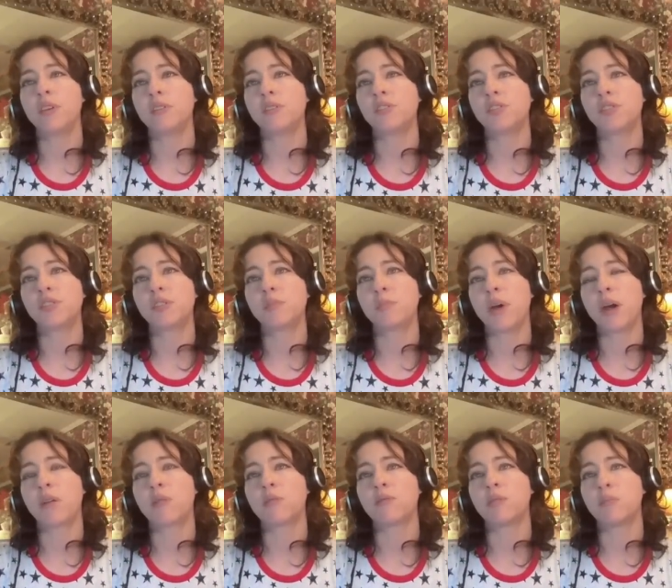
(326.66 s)
it's just a
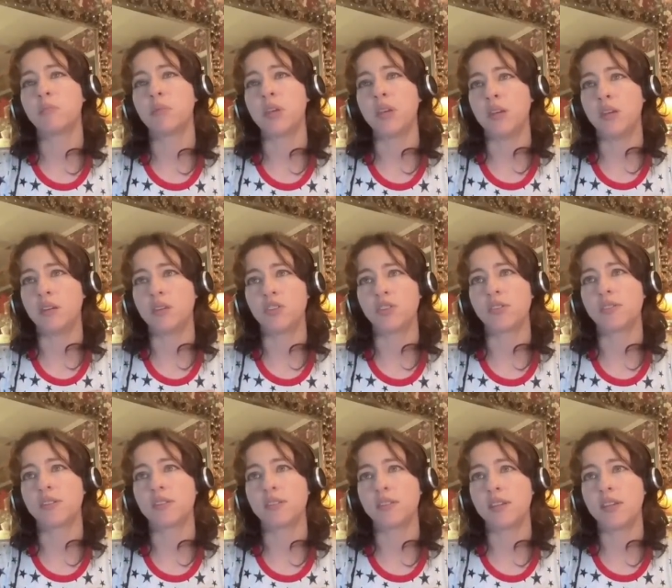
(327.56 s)
matter of it being
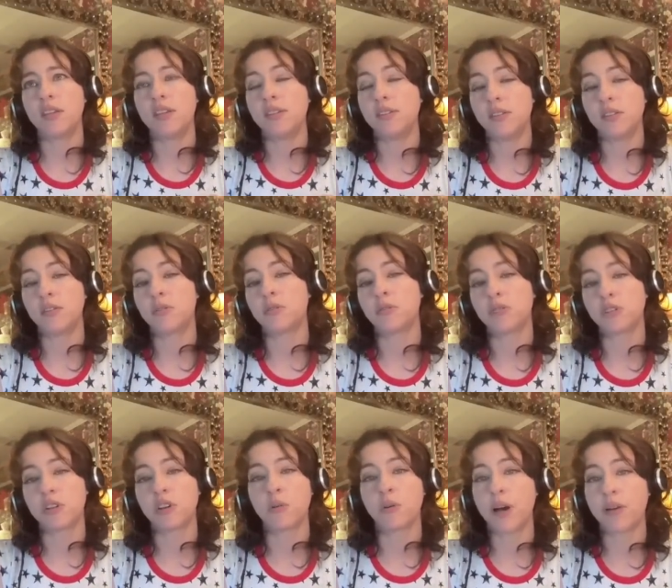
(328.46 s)
just it's easier
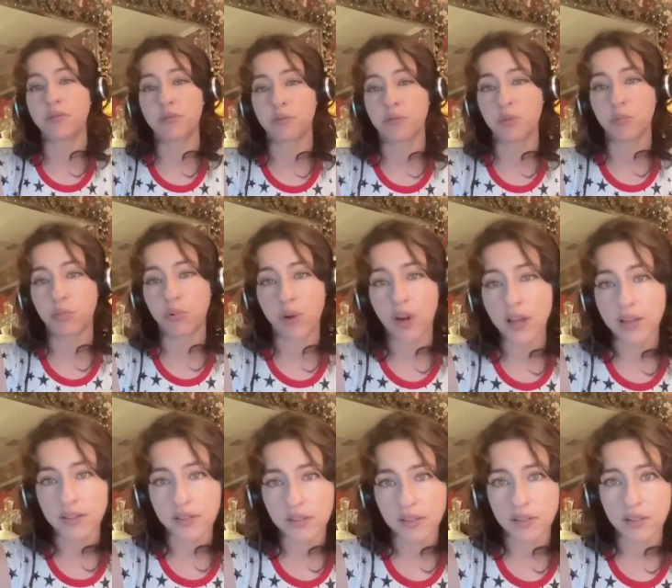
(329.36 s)
to go after the
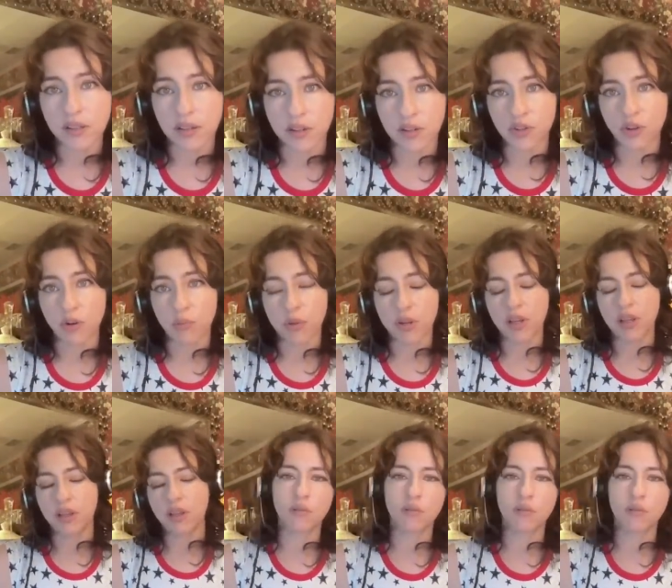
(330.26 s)
press in Germany,